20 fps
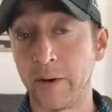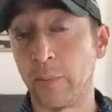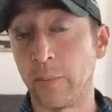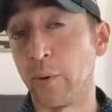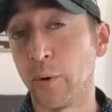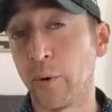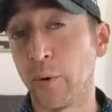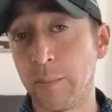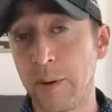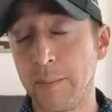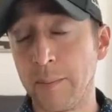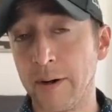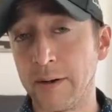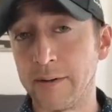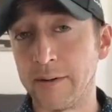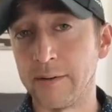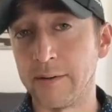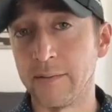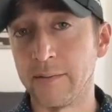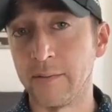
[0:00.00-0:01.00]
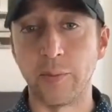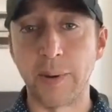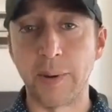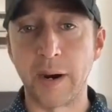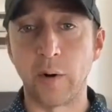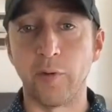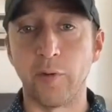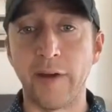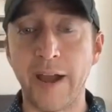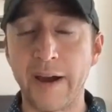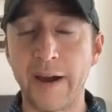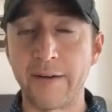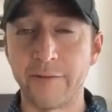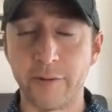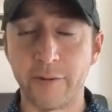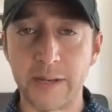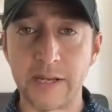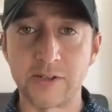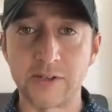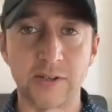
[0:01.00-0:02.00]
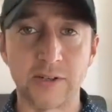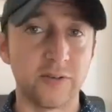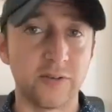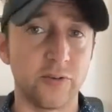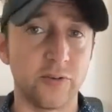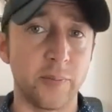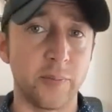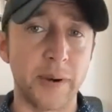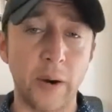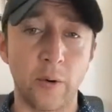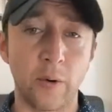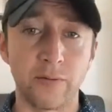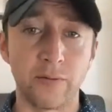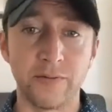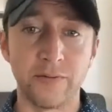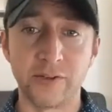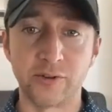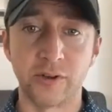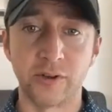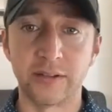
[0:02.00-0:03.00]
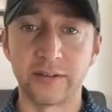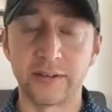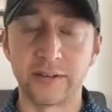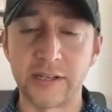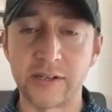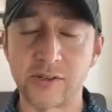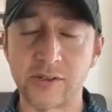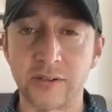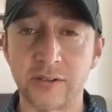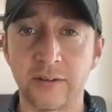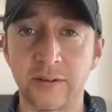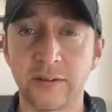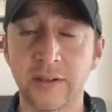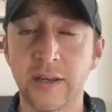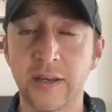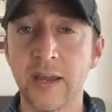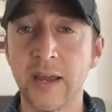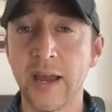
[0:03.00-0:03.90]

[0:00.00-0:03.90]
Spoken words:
or program my mind to the power of affirmation, to the power of visualizations.